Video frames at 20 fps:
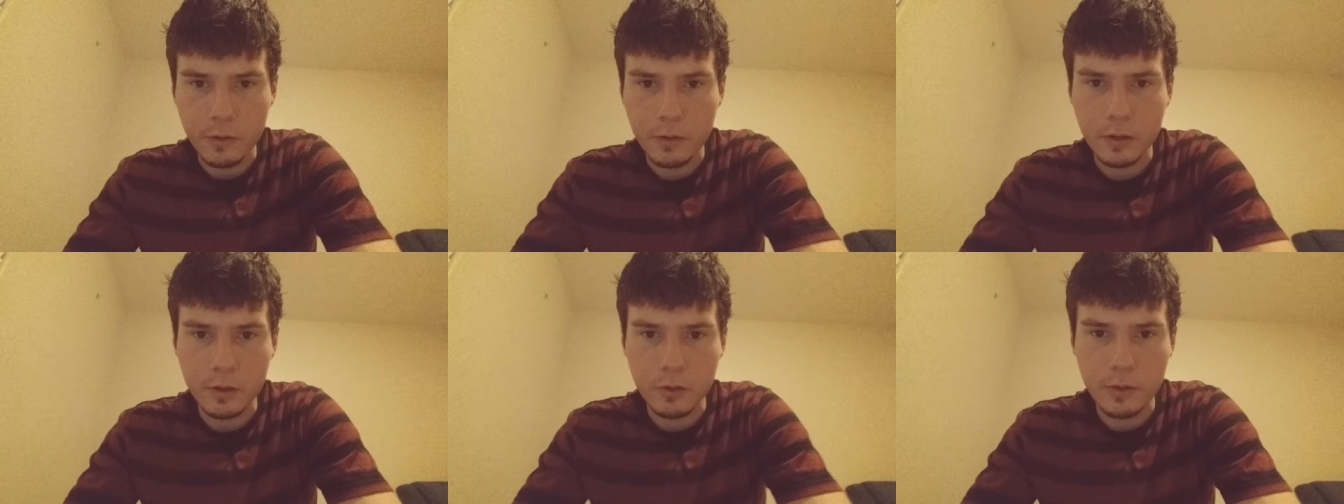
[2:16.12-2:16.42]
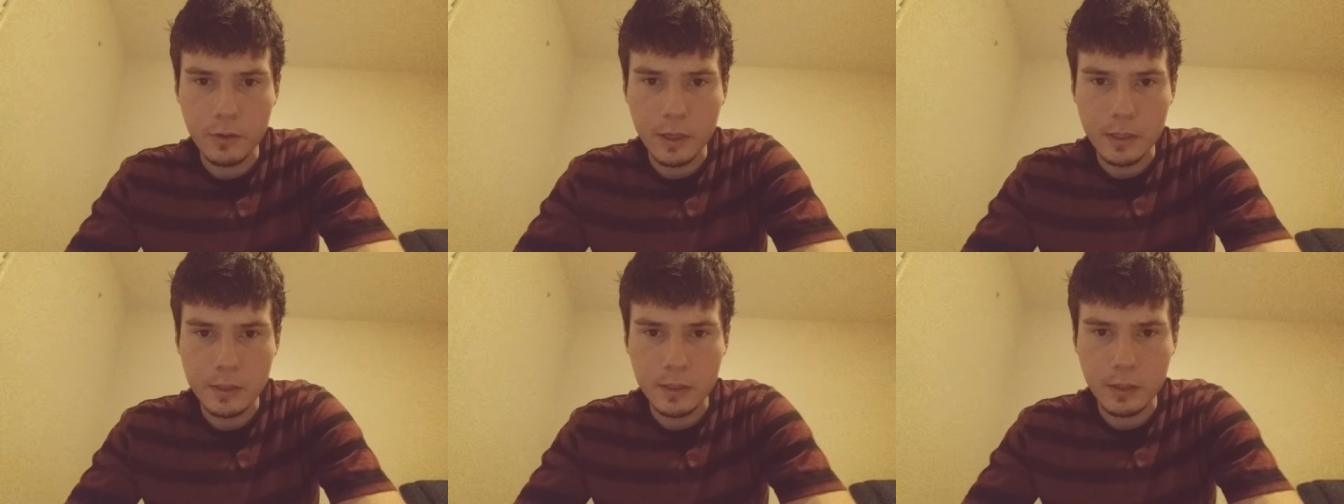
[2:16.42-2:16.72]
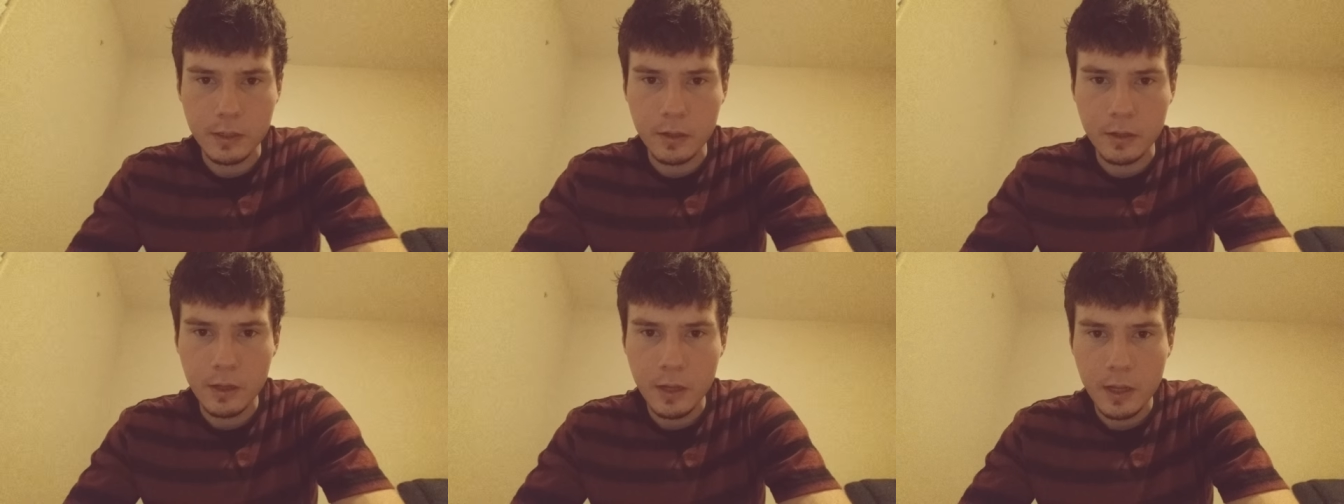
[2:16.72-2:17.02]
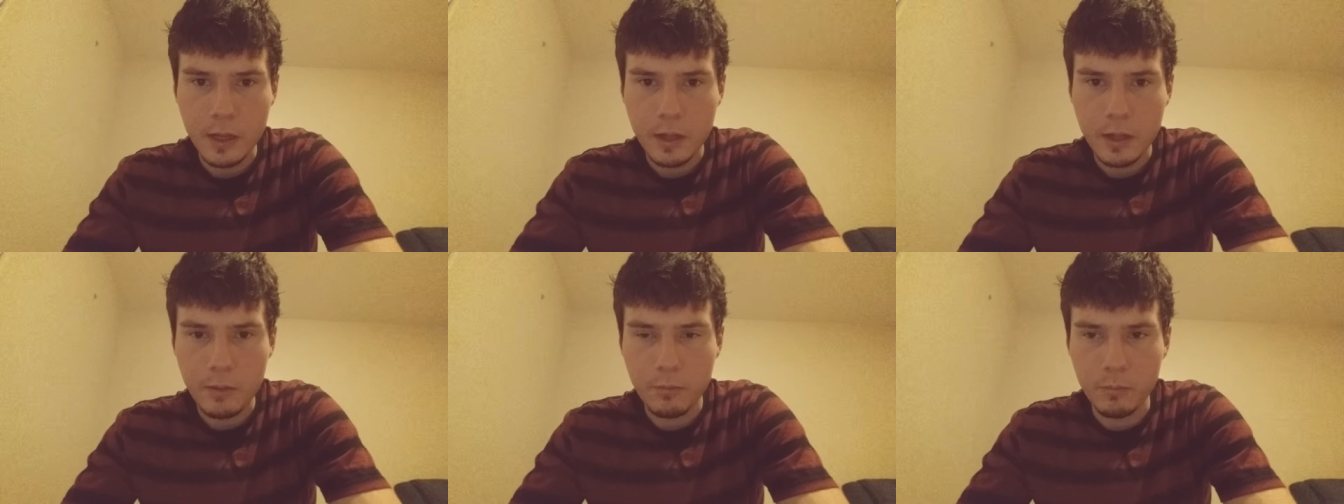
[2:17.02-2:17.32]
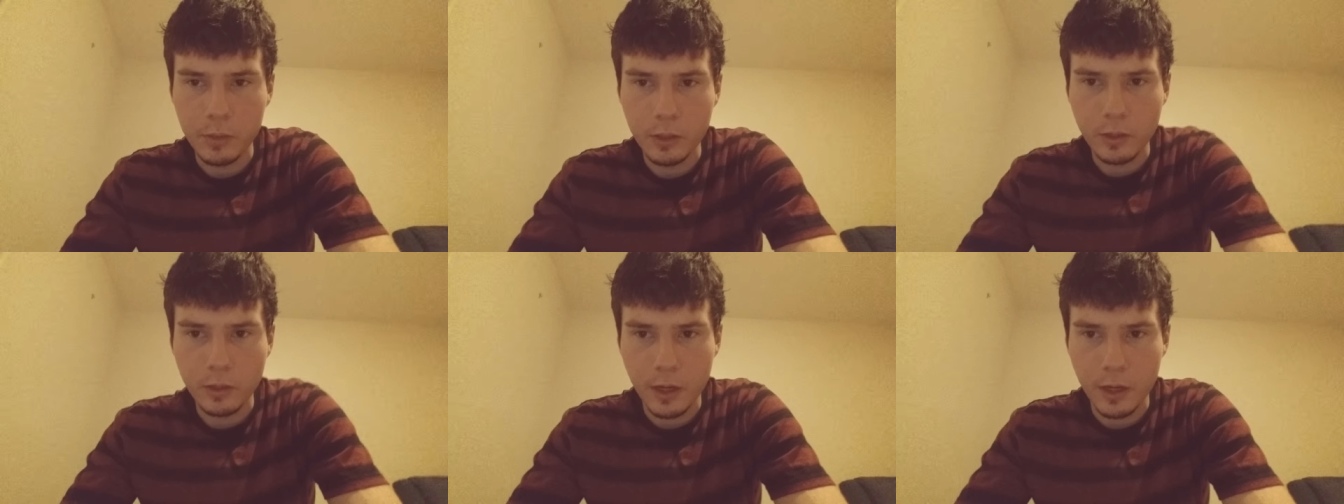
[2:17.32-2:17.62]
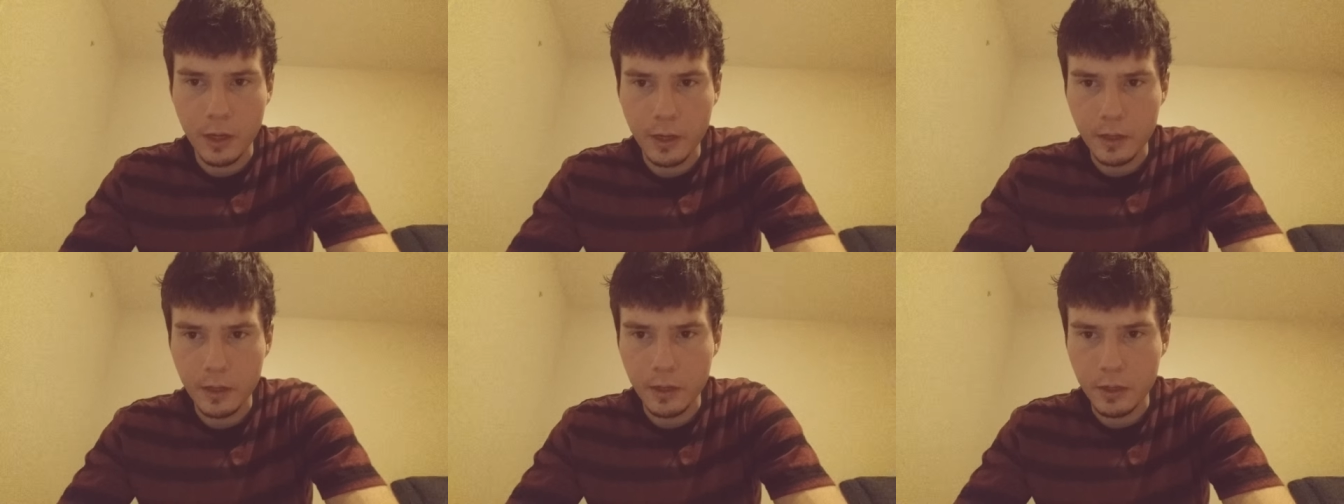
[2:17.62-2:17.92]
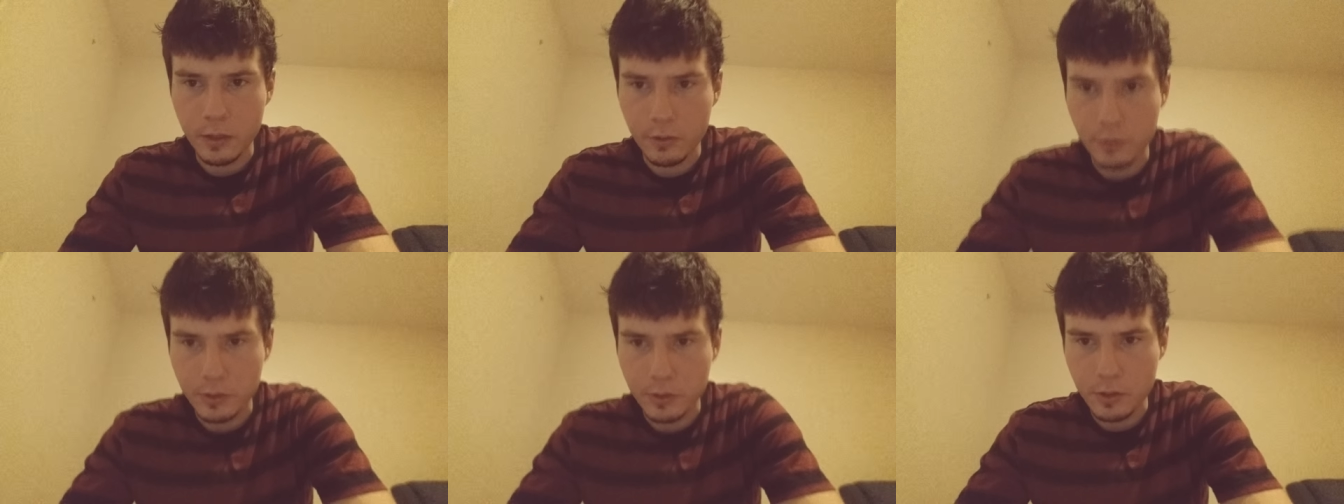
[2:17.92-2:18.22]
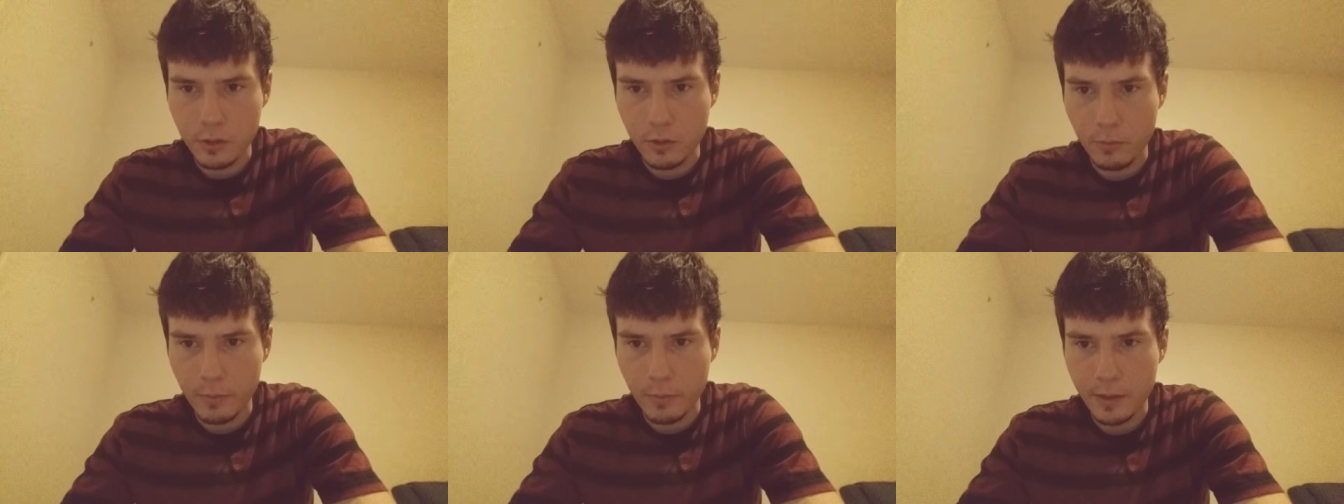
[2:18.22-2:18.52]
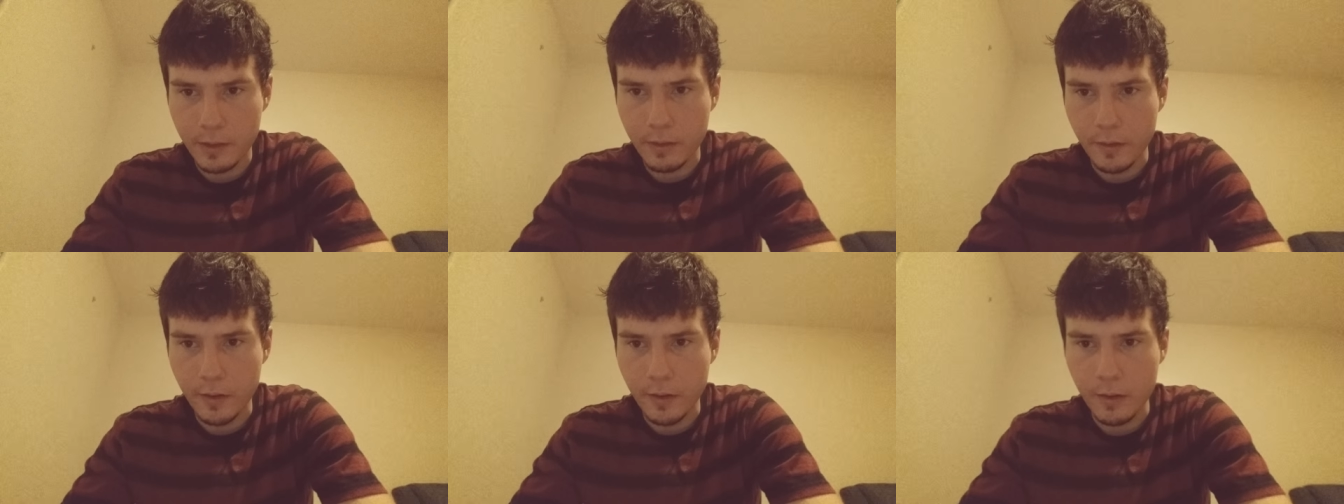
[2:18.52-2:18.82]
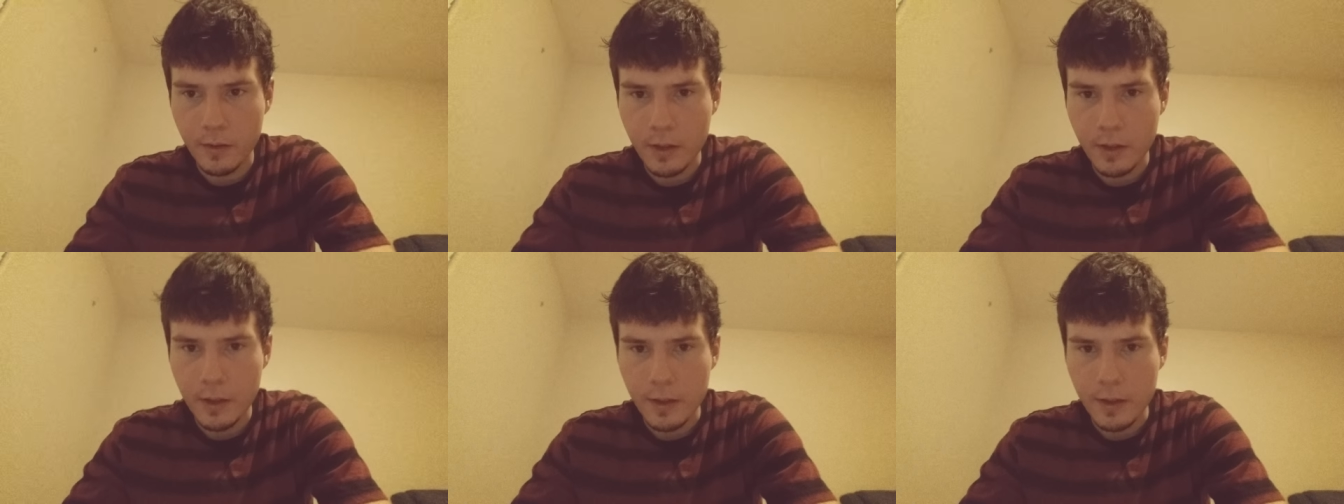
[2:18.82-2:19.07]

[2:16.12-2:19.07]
and you guys could build on it and use your own method.